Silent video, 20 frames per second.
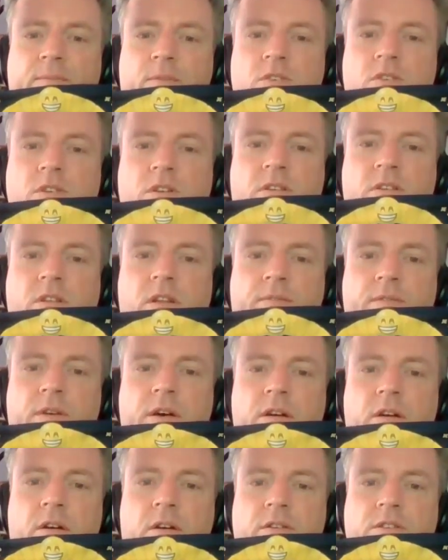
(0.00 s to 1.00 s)
Don't you just love
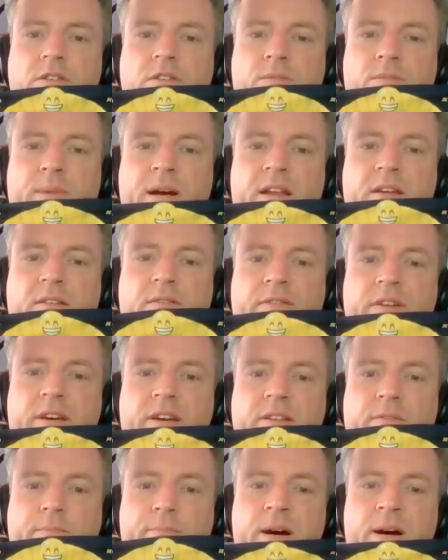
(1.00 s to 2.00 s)
that arch smiling
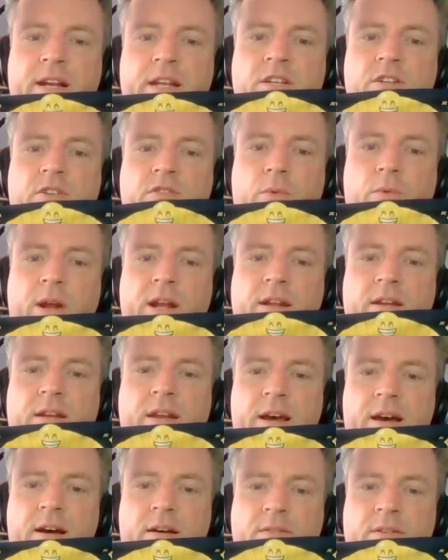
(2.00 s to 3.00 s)
face, money just raining
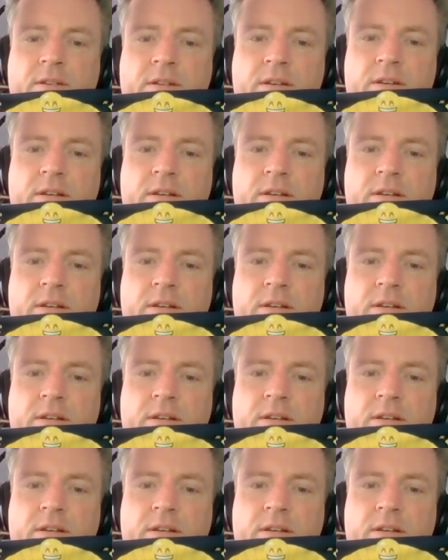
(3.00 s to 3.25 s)
down,